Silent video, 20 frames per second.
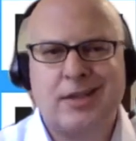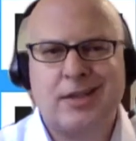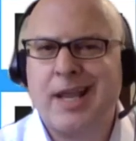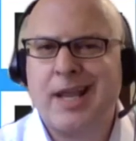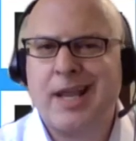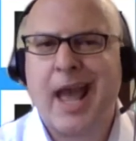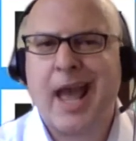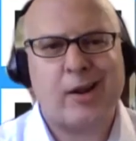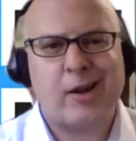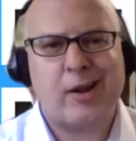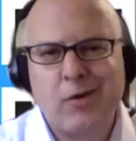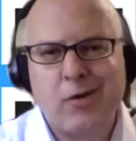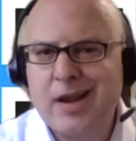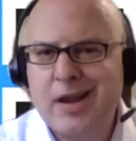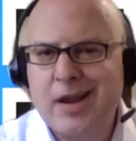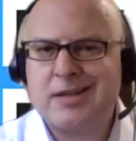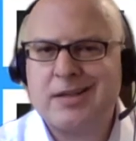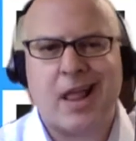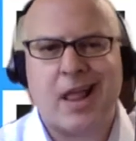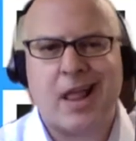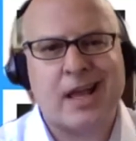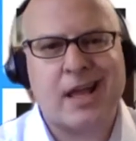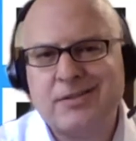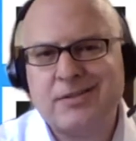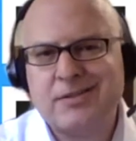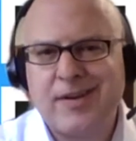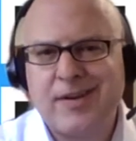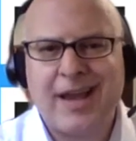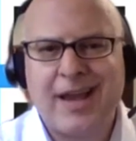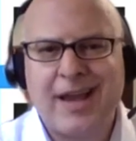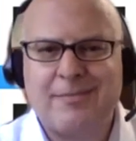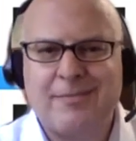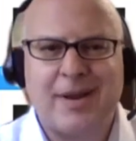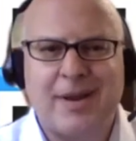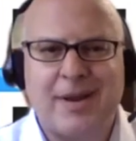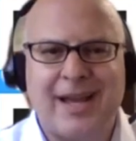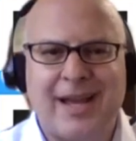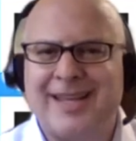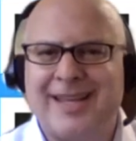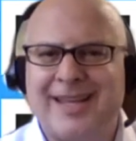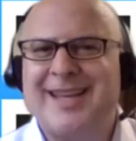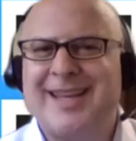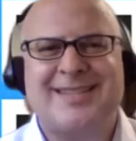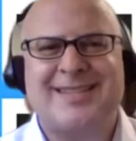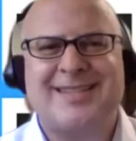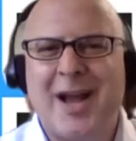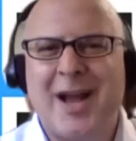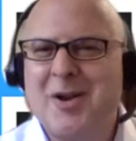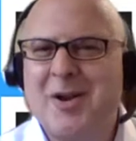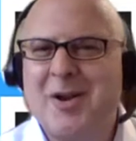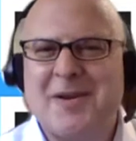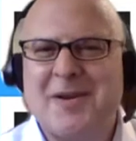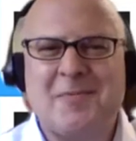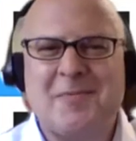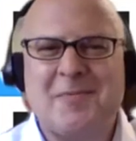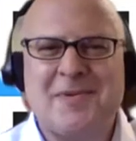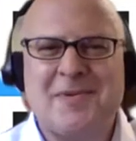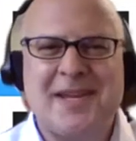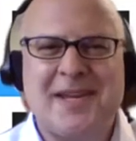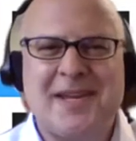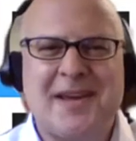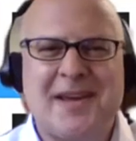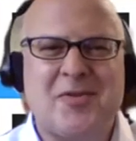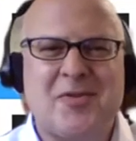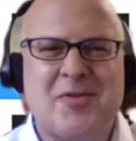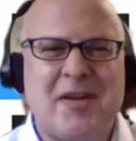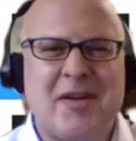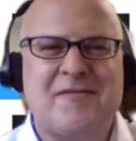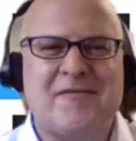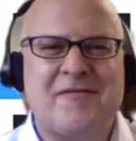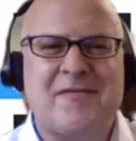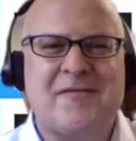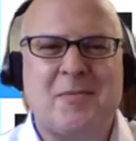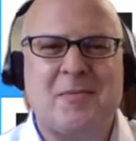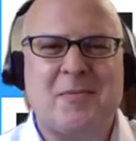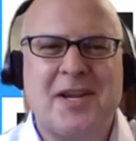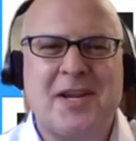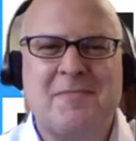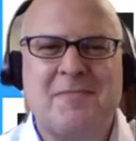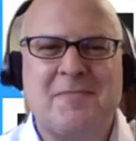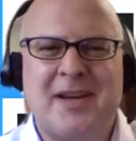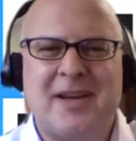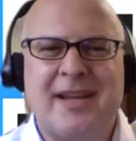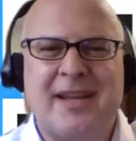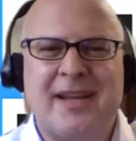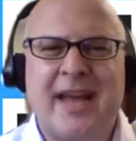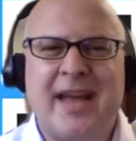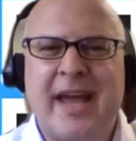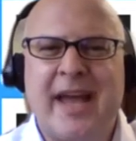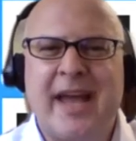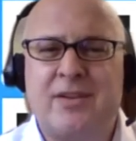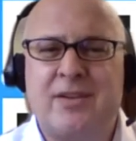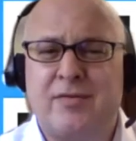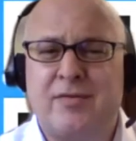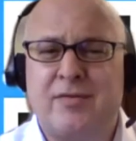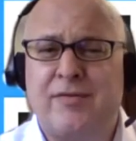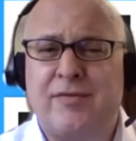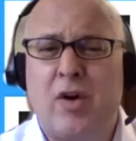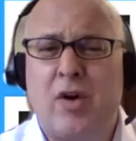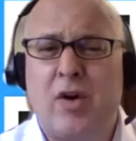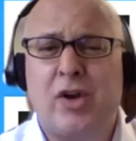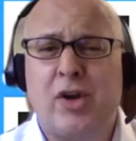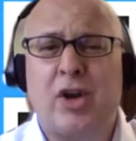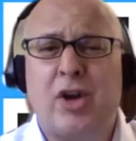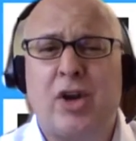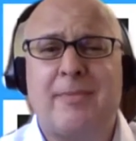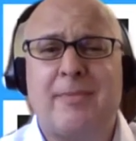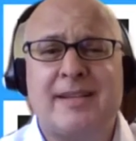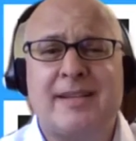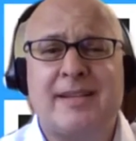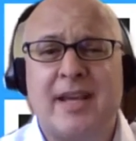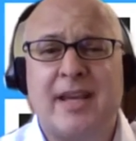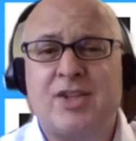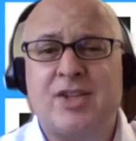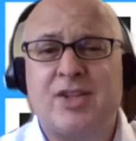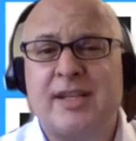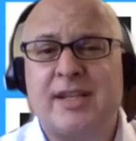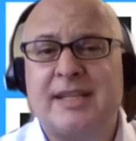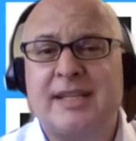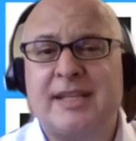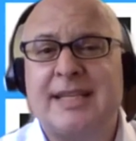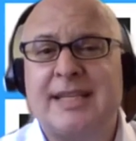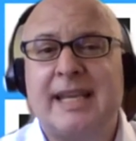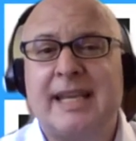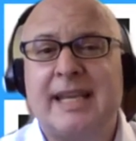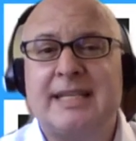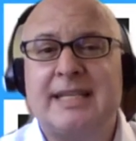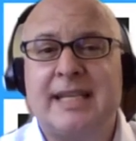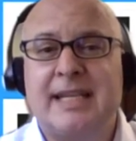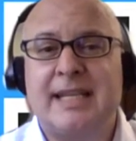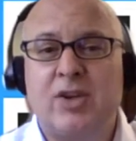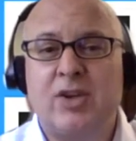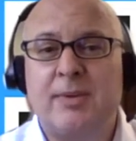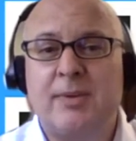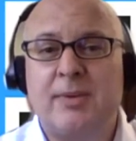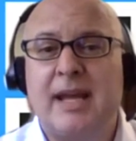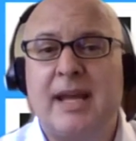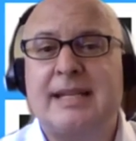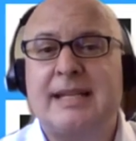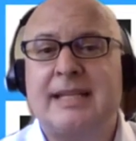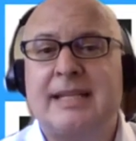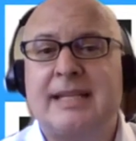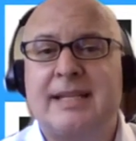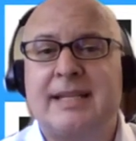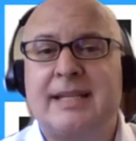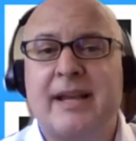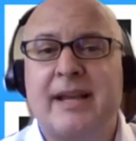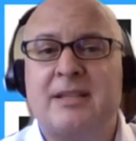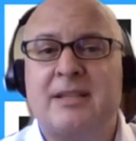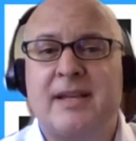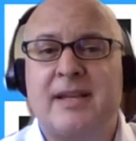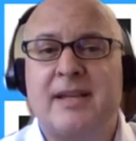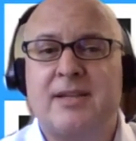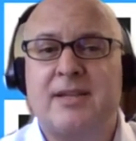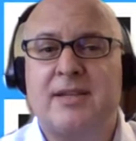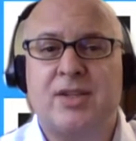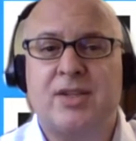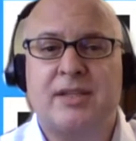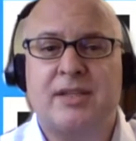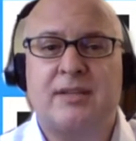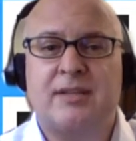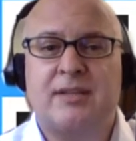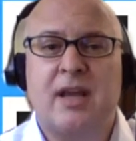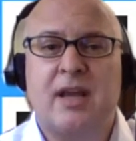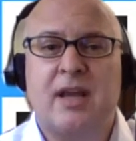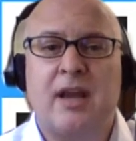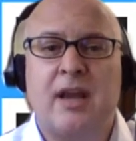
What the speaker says: categorized, classified by Sacramento Bee, I don't know the right verb here, but as vulgar, misogynistic, and dehumanizing text messages,